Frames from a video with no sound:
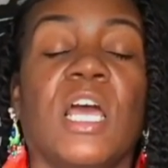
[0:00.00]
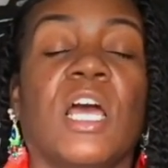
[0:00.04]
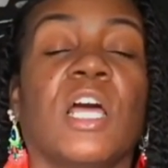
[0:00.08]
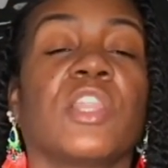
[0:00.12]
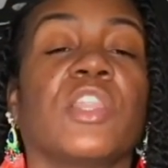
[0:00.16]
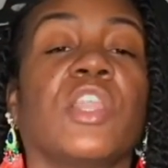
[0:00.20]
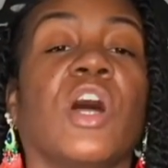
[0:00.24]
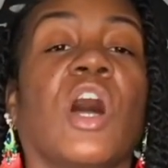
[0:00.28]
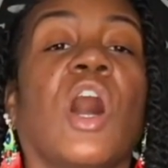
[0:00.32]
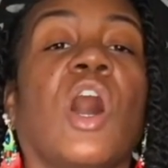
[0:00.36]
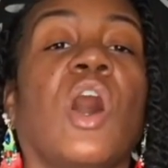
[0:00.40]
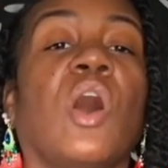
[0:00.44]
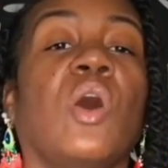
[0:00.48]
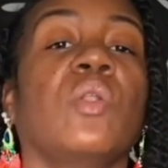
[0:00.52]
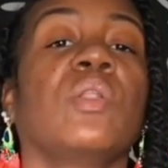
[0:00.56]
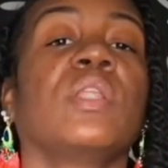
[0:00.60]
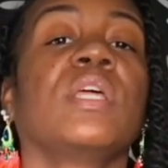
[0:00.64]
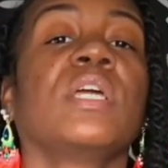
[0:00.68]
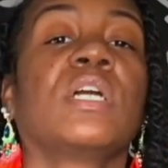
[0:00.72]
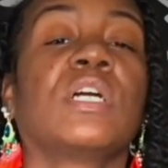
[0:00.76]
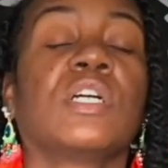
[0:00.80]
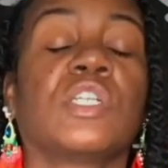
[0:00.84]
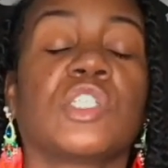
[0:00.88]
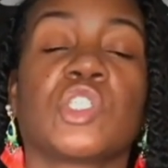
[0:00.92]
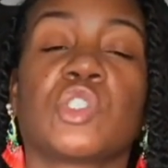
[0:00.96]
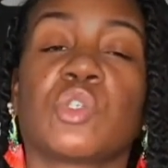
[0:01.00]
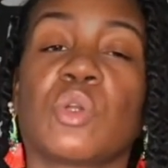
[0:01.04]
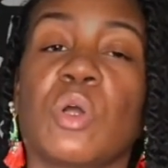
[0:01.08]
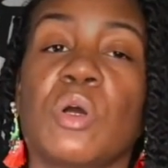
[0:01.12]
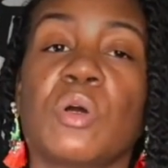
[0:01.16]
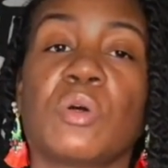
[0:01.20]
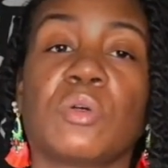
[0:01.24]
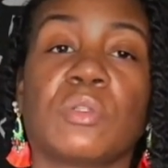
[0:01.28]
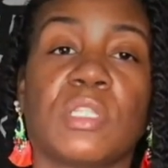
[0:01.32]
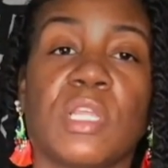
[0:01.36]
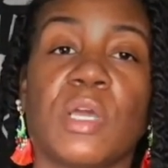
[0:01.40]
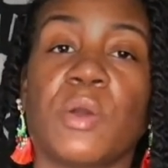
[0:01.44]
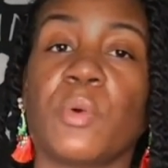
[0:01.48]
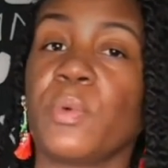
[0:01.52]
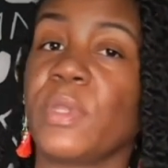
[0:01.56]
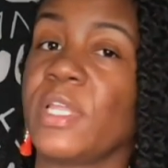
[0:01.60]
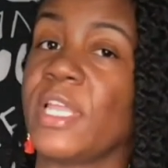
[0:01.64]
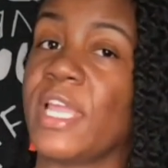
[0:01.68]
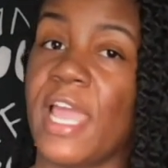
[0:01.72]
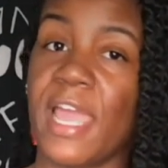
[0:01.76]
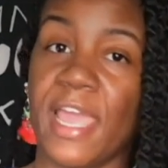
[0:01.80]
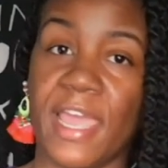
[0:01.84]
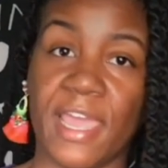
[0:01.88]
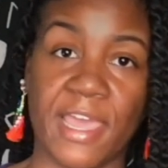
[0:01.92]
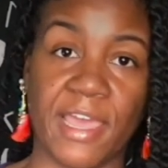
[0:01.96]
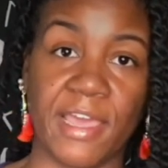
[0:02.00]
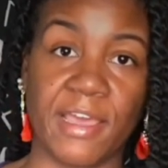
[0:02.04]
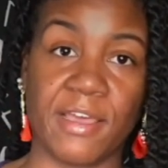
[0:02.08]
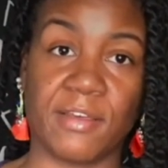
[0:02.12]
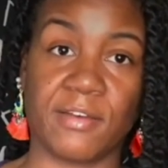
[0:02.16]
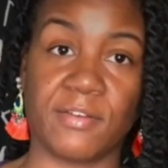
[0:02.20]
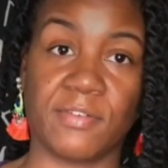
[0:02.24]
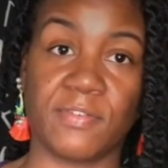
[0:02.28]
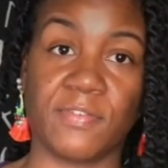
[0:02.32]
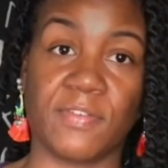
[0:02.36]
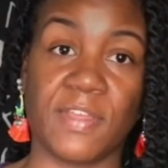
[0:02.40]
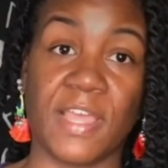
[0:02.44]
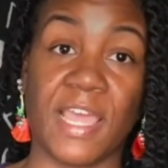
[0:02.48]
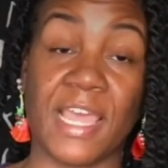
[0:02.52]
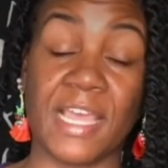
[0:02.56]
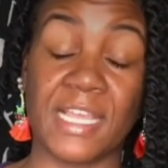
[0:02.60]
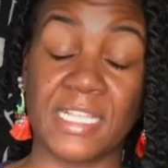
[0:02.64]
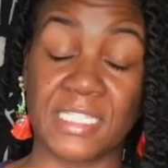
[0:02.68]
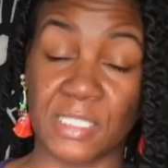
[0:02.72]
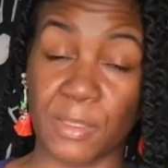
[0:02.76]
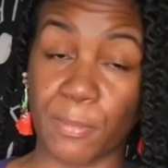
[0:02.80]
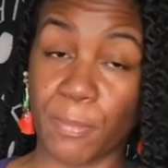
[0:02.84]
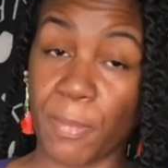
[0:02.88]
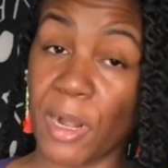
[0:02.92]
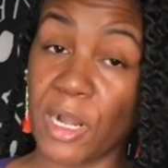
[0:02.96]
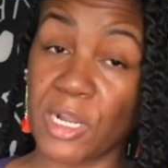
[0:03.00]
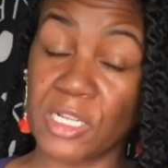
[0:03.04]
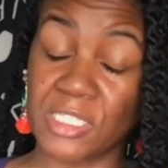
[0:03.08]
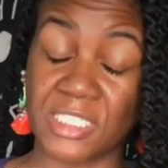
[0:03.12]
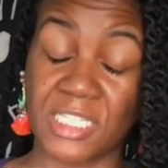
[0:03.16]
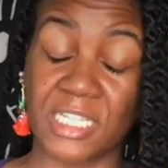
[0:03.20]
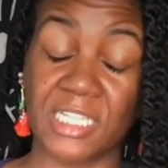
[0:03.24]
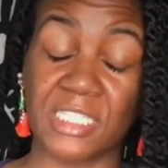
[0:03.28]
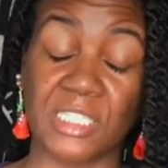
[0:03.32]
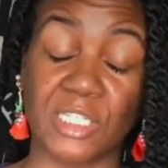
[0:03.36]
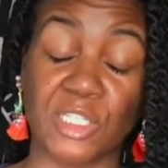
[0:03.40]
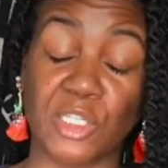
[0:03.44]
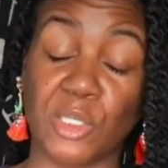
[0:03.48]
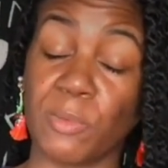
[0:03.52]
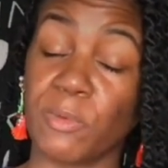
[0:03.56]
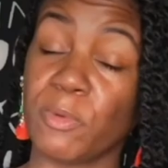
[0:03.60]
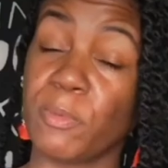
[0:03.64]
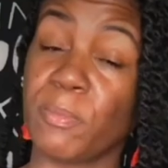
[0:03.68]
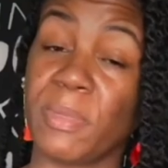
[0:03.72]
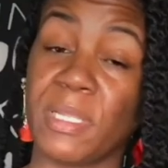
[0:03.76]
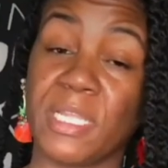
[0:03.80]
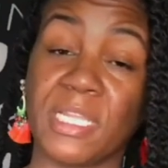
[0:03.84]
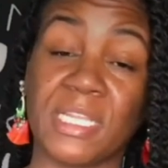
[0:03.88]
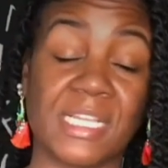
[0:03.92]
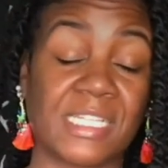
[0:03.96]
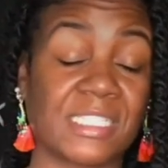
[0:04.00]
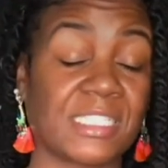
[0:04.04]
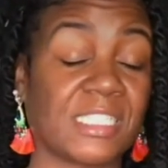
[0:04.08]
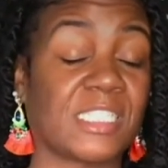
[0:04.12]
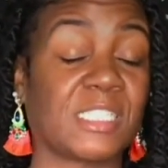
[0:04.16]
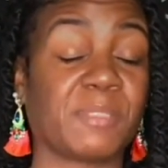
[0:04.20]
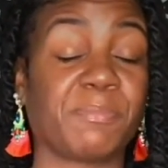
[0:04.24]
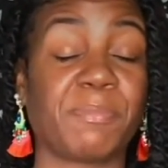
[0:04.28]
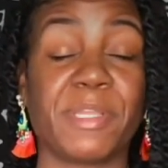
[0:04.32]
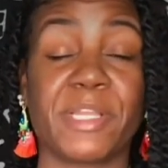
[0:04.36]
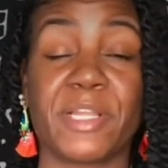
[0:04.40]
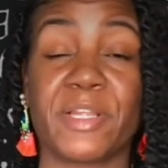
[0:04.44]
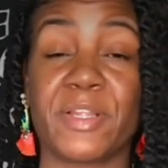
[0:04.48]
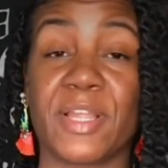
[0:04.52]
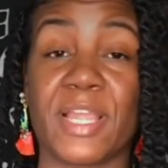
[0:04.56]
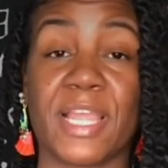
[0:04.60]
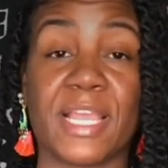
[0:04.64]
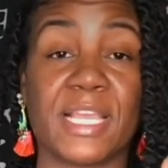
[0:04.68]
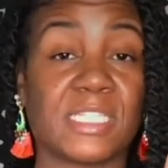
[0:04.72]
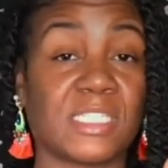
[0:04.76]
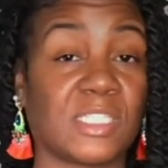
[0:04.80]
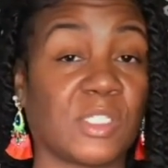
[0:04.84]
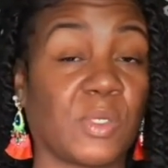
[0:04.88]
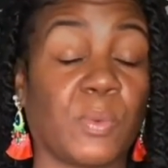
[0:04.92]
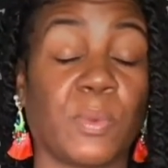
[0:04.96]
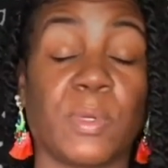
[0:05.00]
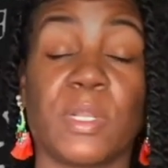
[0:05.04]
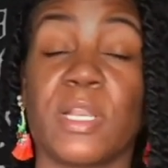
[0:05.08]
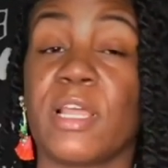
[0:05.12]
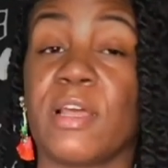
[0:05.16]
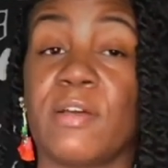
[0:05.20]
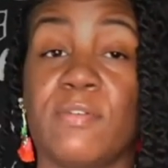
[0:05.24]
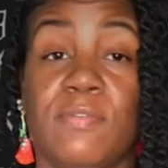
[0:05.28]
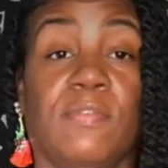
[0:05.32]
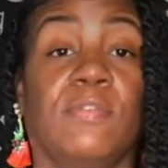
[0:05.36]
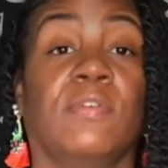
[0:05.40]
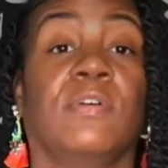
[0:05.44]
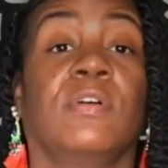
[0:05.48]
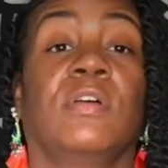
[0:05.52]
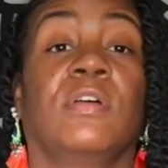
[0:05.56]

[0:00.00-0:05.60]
The only control that we have as a person, as a human being, as a spirit, as a whatever,